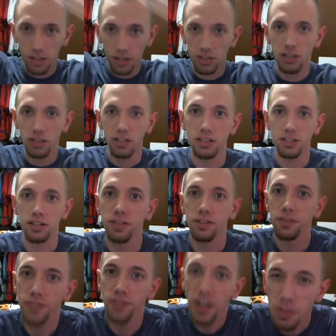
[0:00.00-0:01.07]
on the list
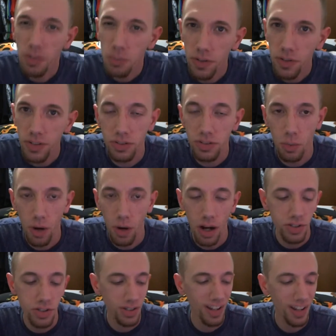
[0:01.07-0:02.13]
of favorite movies to
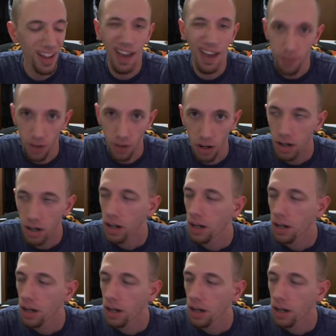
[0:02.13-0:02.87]
watch ever.